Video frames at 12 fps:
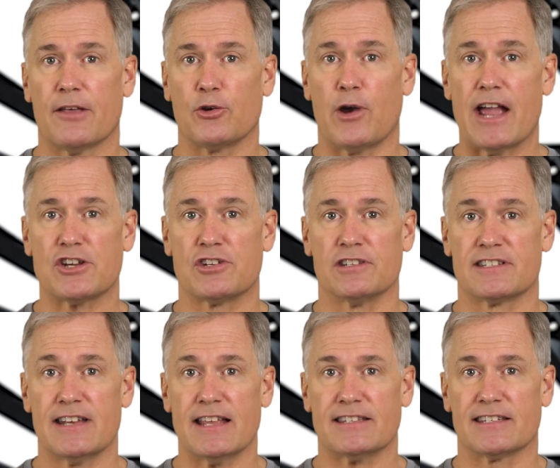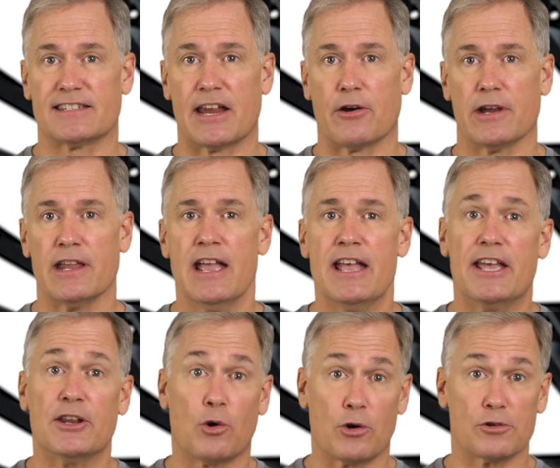other actions necessary
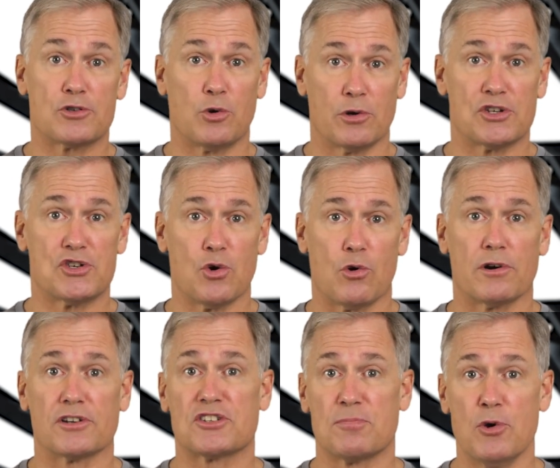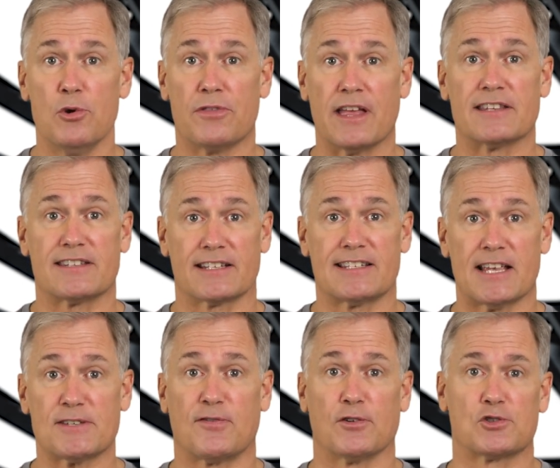in order to ensure a smooth and
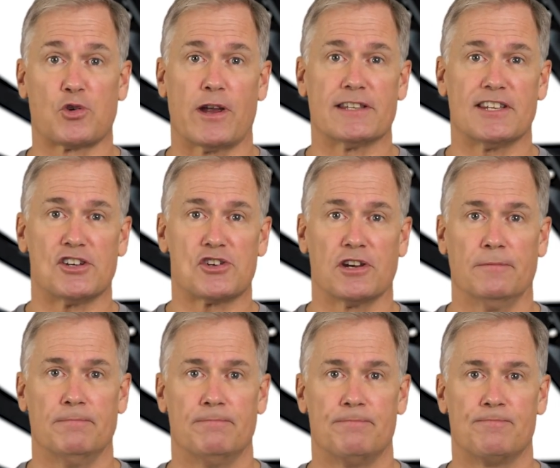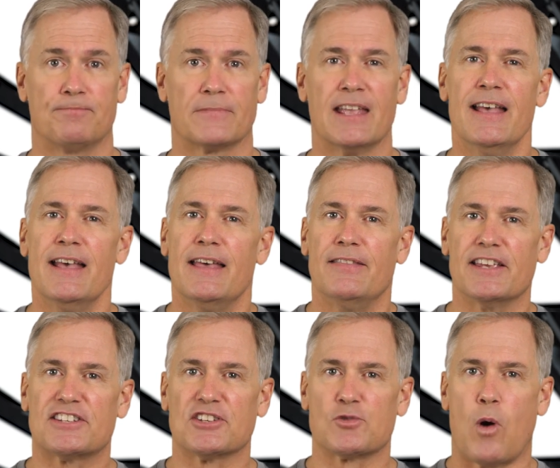successful transition.
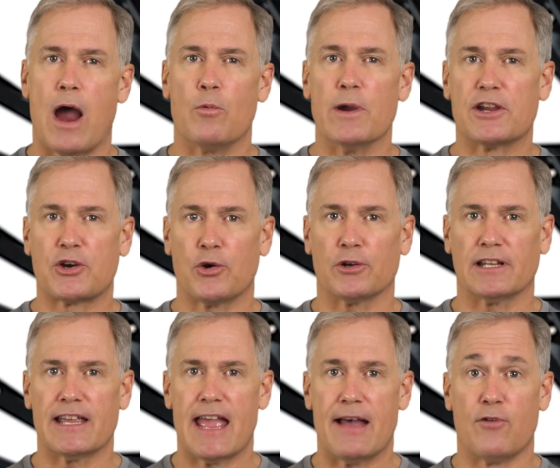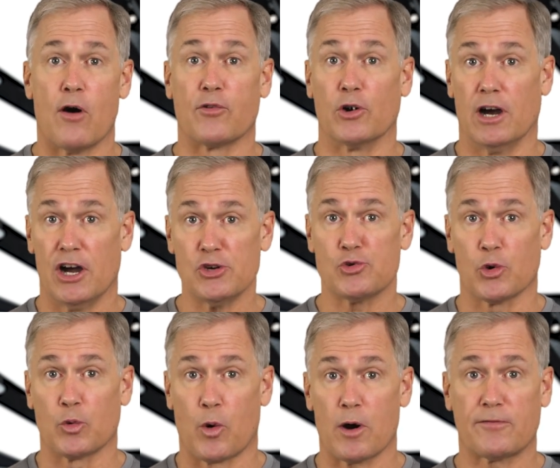This is why we currently have over
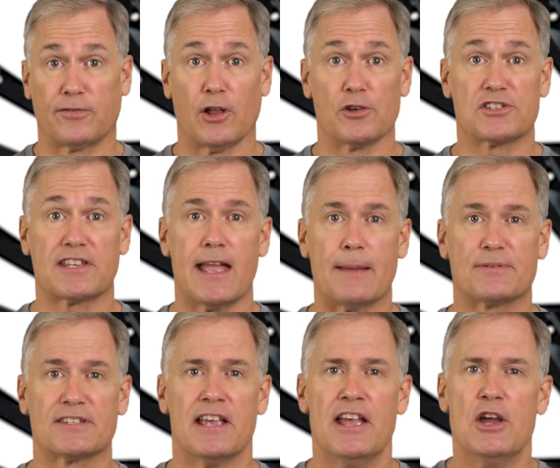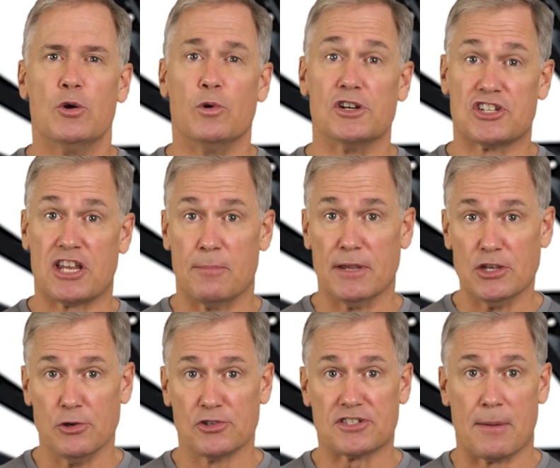100 workflow steps, which can be
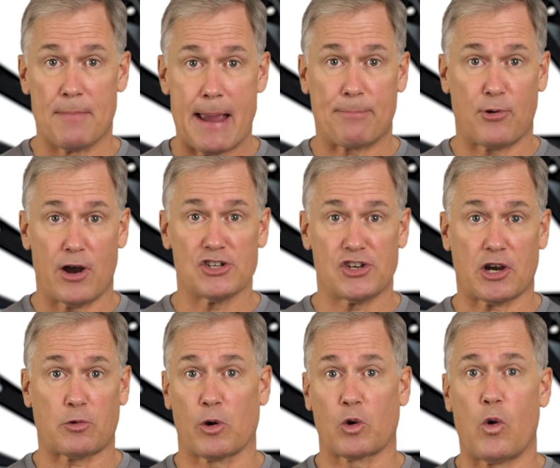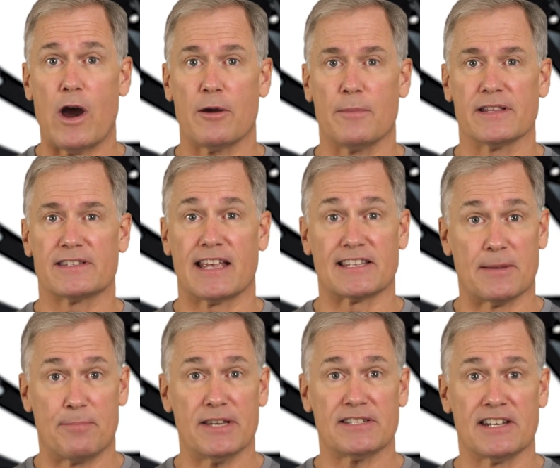used to map project requirements as
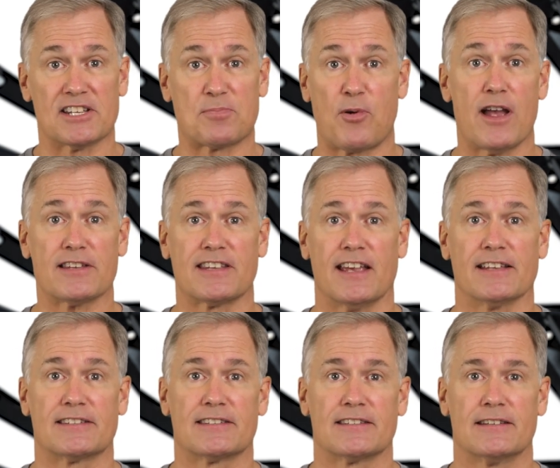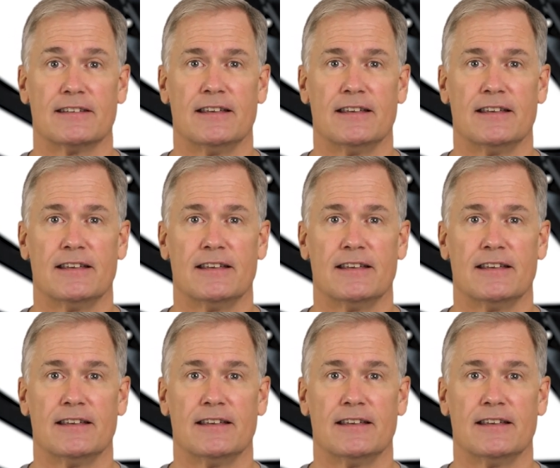a business process.